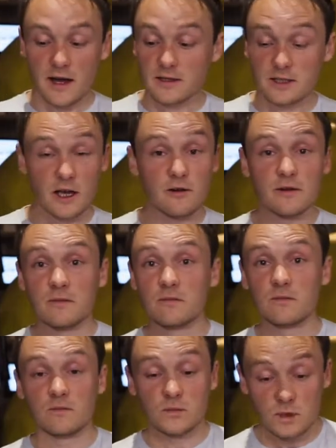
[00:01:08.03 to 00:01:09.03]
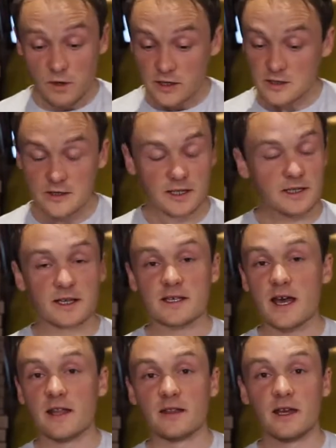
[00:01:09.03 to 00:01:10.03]
So tomatoes, as I
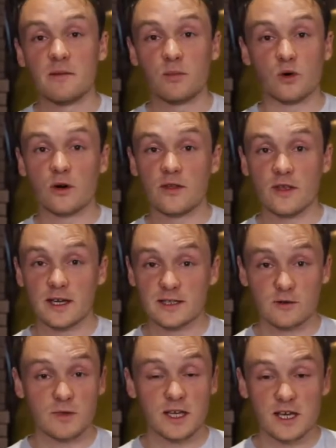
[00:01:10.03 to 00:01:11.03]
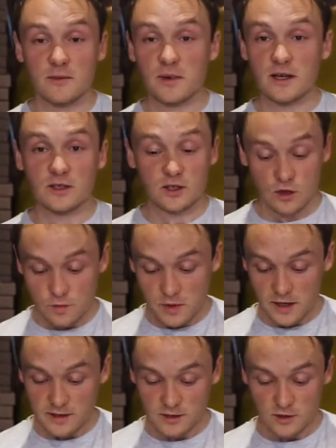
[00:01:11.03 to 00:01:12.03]
said, the important thing is that we keep it
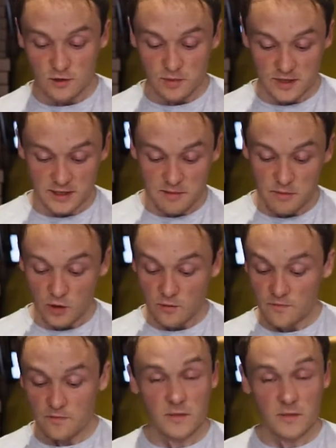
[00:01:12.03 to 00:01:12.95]
super simple.